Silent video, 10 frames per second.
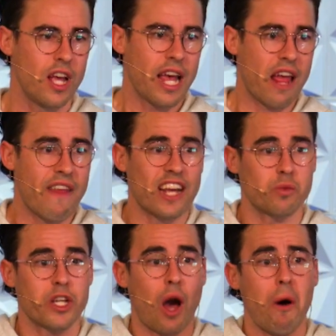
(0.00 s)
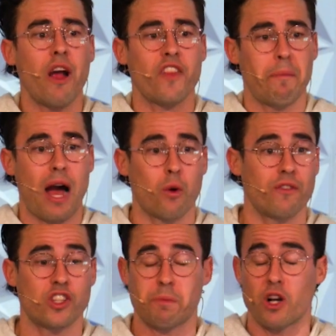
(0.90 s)
and that as we go out in the power of
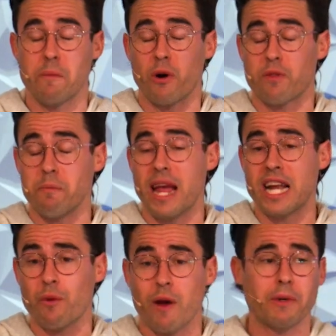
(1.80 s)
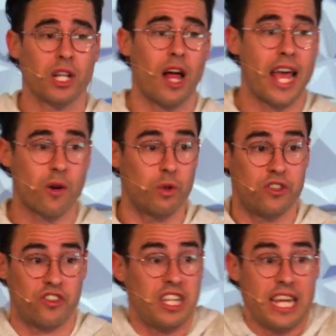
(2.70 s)
the Spirit, both men and women alike would
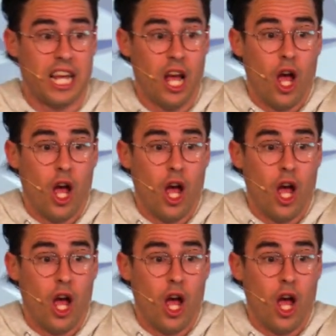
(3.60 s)
see